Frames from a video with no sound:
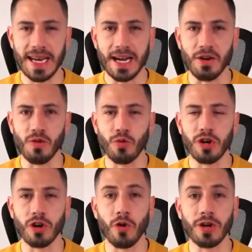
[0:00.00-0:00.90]
now we
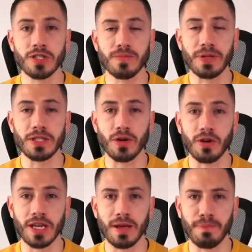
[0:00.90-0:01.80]
are going to be
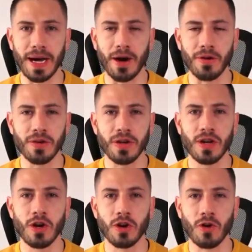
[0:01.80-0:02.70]
talking about
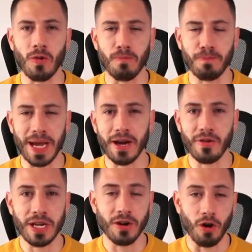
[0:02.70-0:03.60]

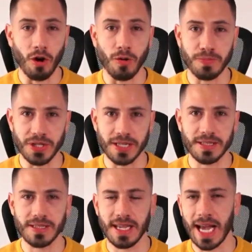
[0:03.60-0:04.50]
comparing
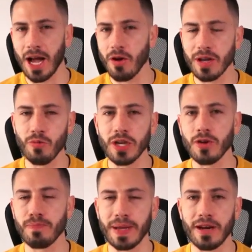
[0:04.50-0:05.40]
objects. How can we
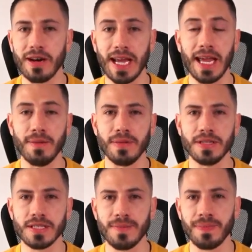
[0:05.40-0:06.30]
compare
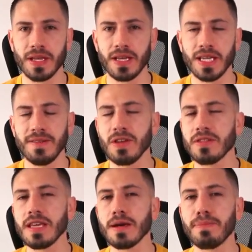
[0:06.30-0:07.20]
elements? If you
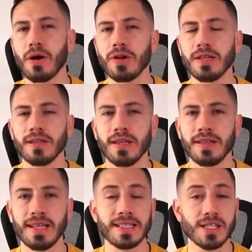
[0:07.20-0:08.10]
think about it,
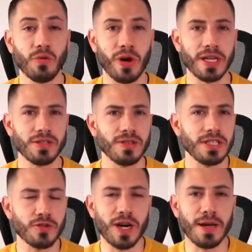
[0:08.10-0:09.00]
that's a way to
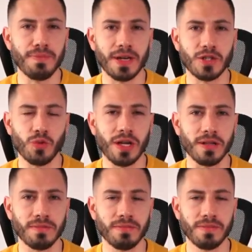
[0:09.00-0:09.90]
describe as well.